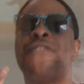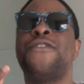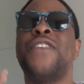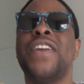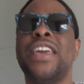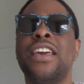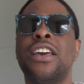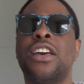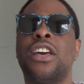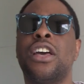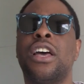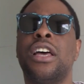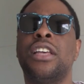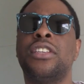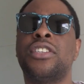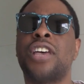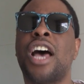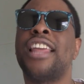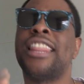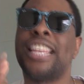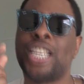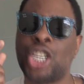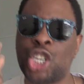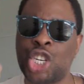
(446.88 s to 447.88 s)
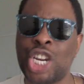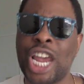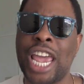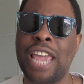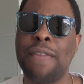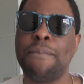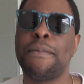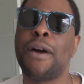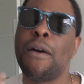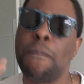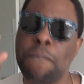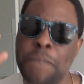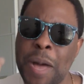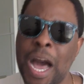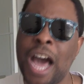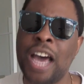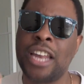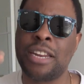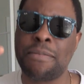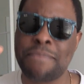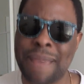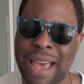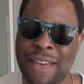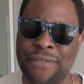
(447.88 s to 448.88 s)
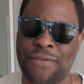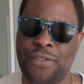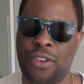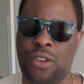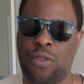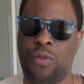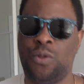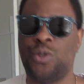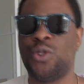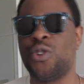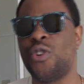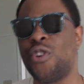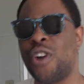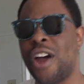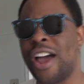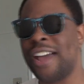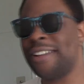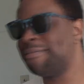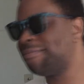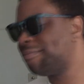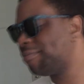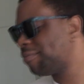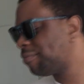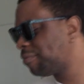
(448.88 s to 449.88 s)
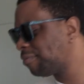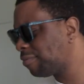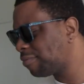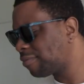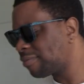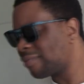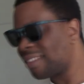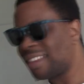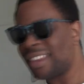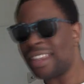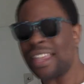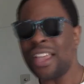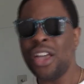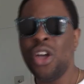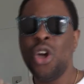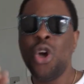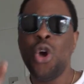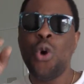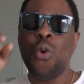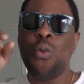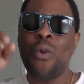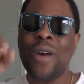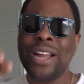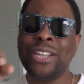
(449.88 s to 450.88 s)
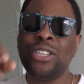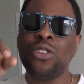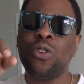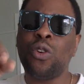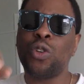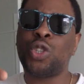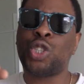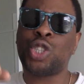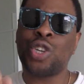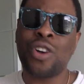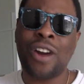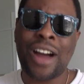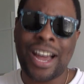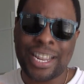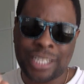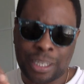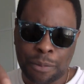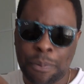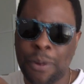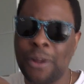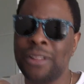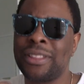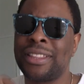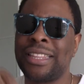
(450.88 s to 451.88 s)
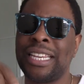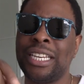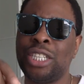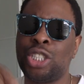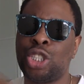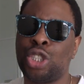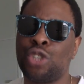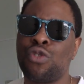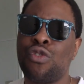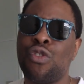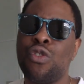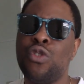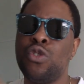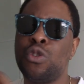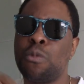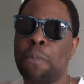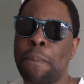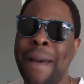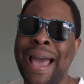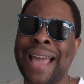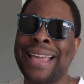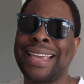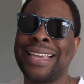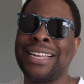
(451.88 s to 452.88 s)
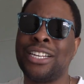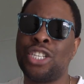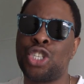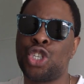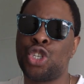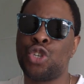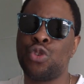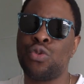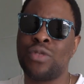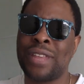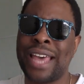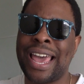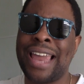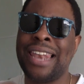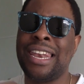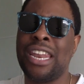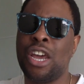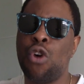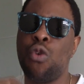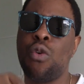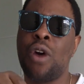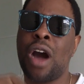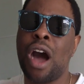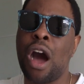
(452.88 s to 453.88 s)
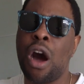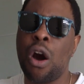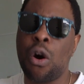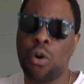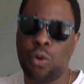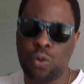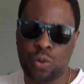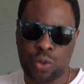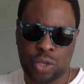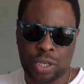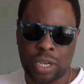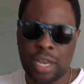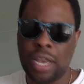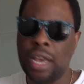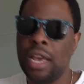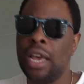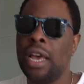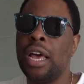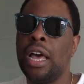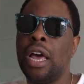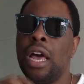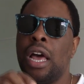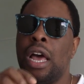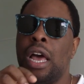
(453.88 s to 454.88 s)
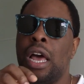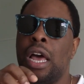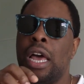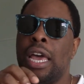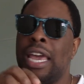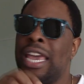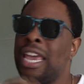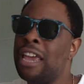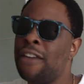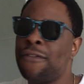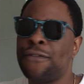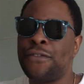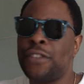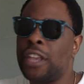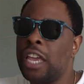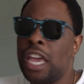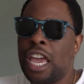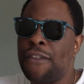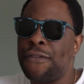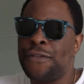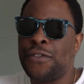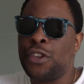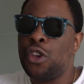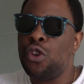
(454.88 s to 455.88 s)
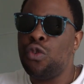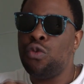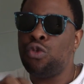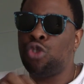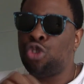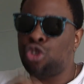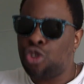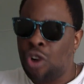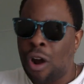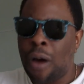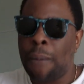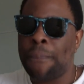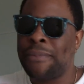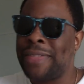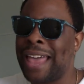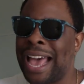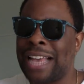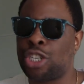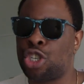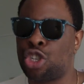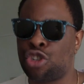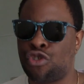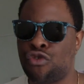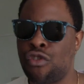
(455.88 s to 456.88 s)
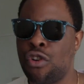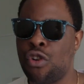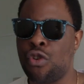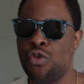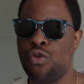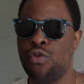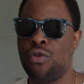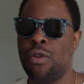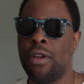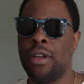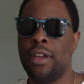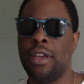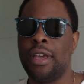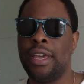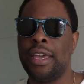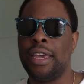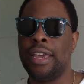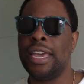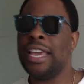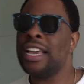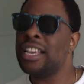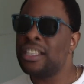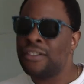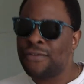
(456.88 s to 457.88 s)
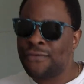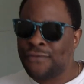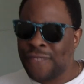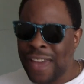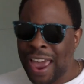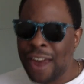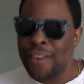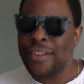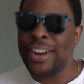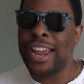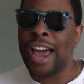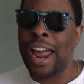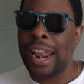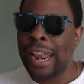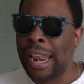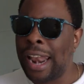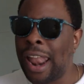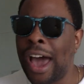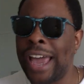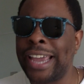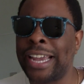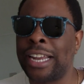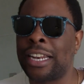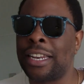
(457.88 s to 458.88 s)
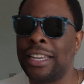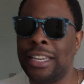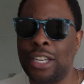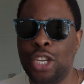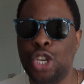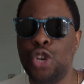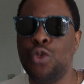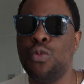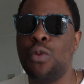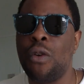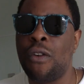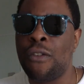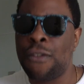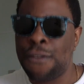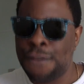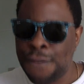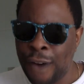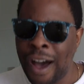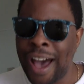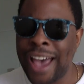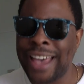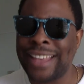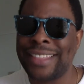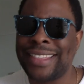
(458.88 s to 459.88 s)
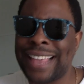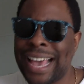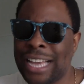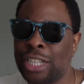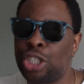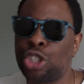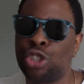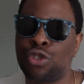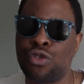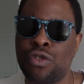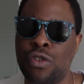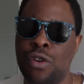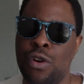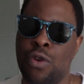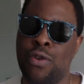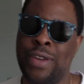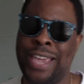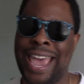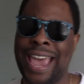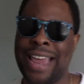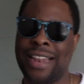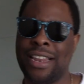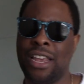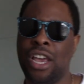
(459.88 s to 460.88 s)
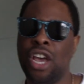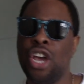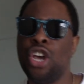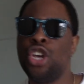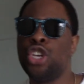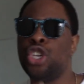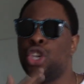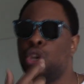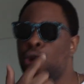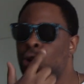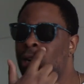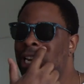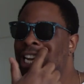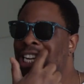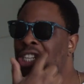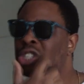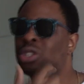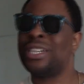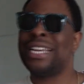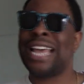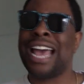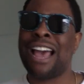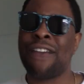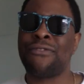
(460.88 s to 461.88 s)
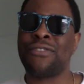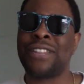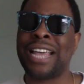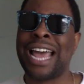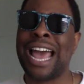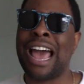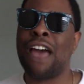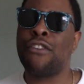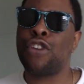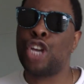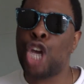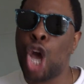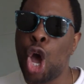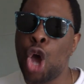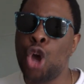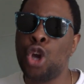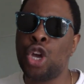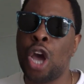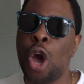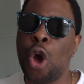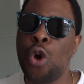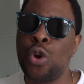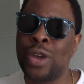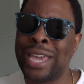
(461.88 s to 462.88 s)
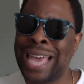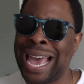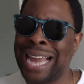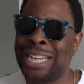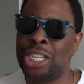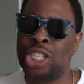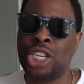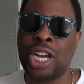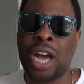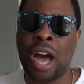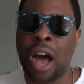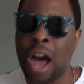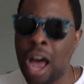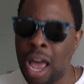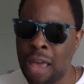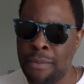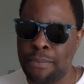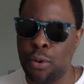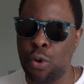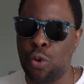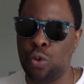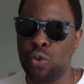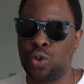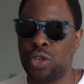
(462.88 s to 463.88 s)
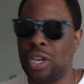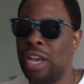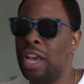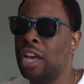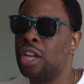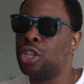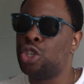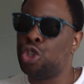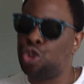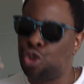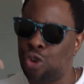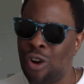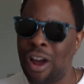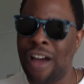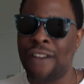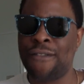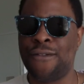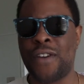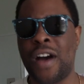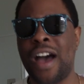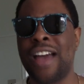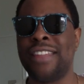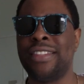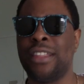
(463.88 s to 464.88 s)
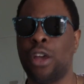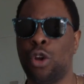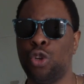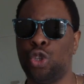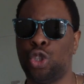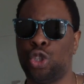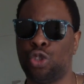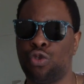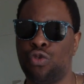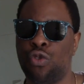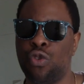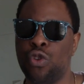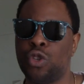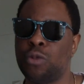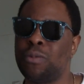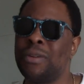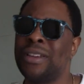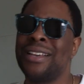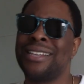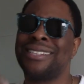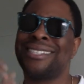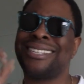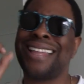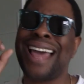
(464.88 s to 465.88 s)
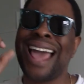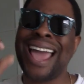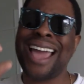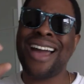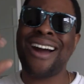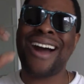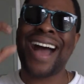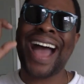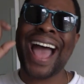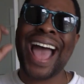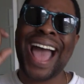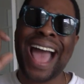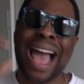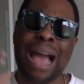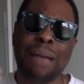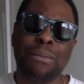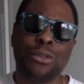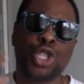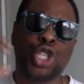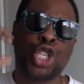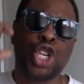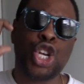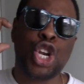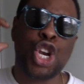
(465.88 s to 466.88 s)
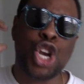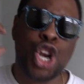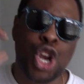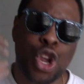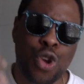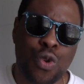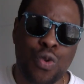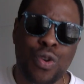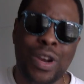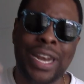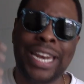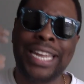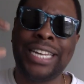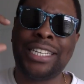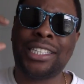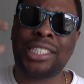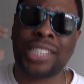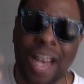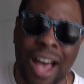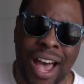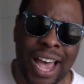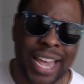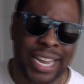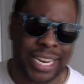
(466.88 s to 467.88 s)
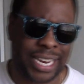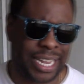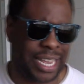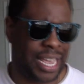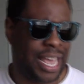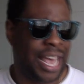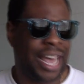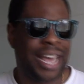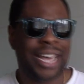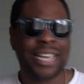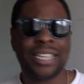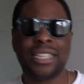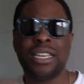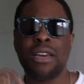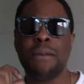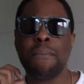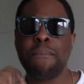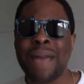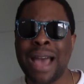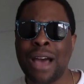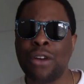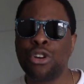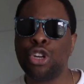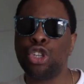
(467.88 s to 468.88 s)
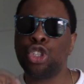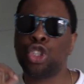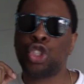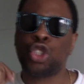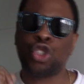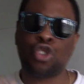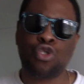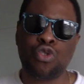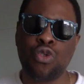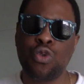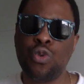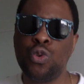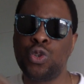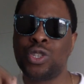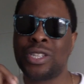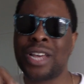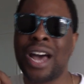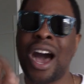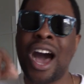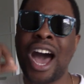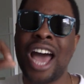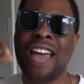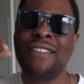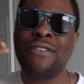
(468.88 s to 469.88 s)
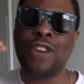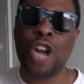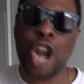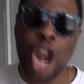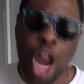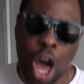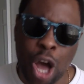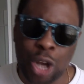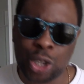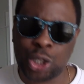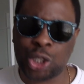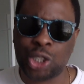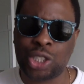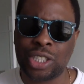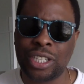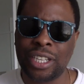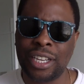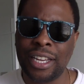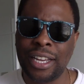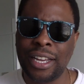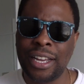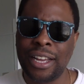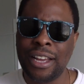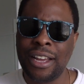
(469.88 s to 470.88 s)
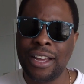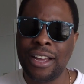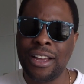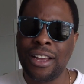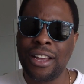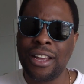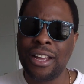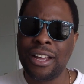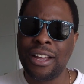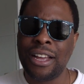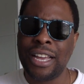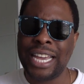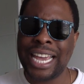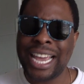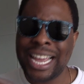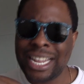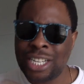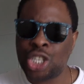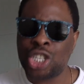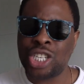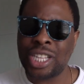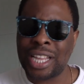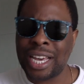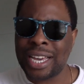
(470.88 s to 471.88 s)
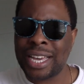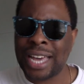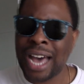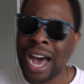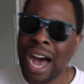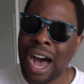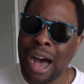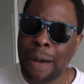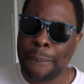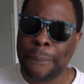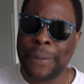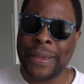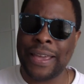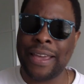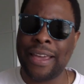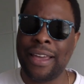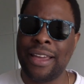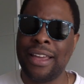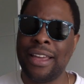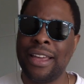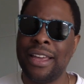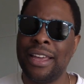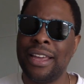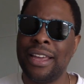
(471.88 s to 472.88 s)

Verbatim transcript: fingers are the shape of Bernard Matthews, all right? When you're trying to put these screws back into their little holes, if if you drop that screw, it is very unlikely you will find that screw again. You literally have to have go-go gadget eyeballs to try and find those screws, because they are absolutely tiny. The amount of screws that I've lost into the carpet